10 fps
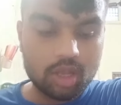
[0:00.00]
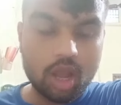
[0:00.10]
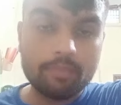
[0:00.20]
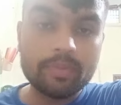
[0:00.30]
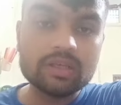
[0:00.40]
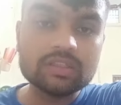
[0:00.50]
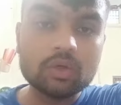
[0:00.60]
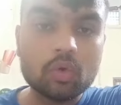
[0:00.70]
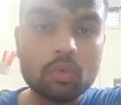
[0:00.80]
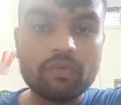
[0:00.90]
A person
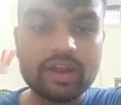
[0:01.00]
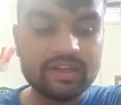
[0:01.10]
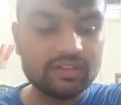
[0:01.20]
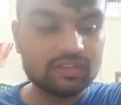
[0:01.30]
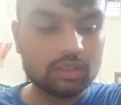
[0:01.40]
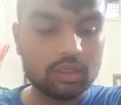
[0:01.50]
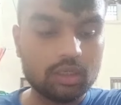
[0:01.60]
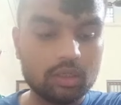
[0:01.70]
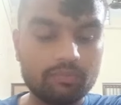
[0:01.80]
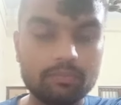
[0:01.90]
who finds
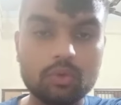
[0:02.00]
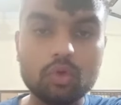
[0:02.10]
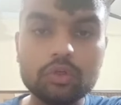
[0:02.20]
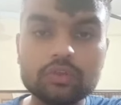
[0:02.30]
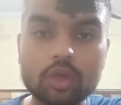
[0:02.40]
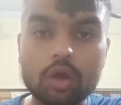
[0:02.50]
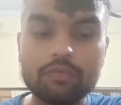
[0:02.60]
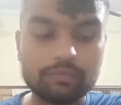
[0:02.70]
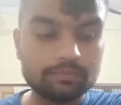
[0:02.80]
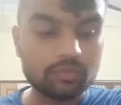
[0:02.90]
goods of